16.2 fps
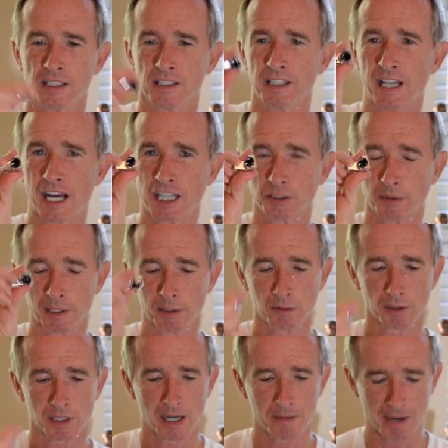The actuator
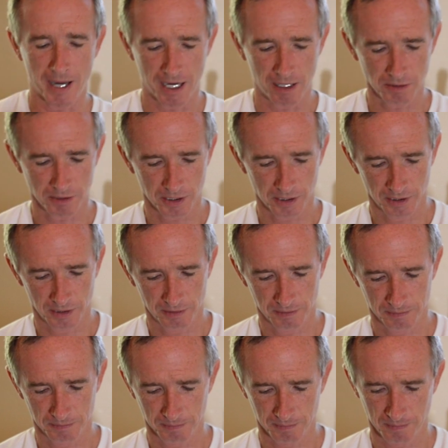will come out.
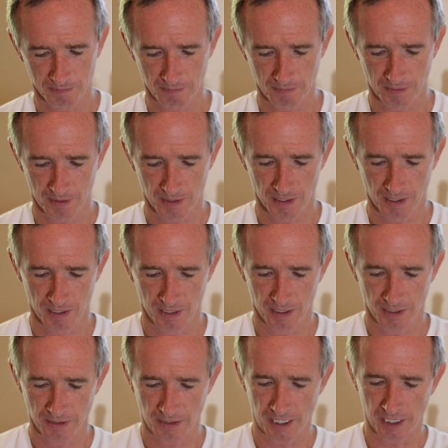
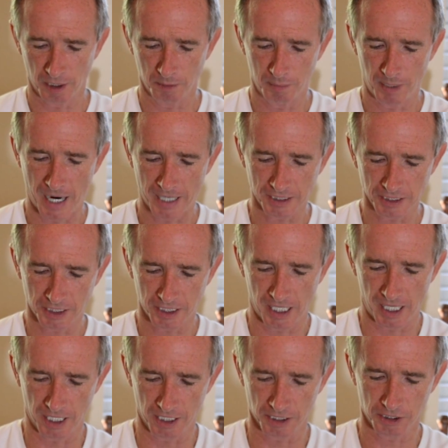Take your practice
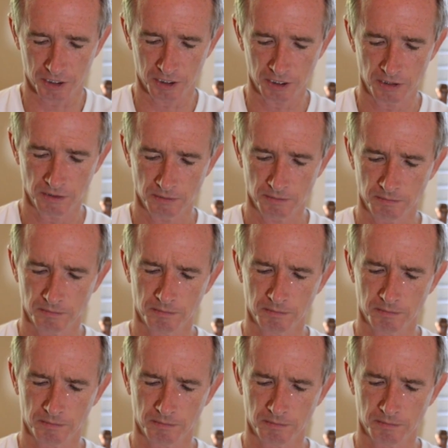canister,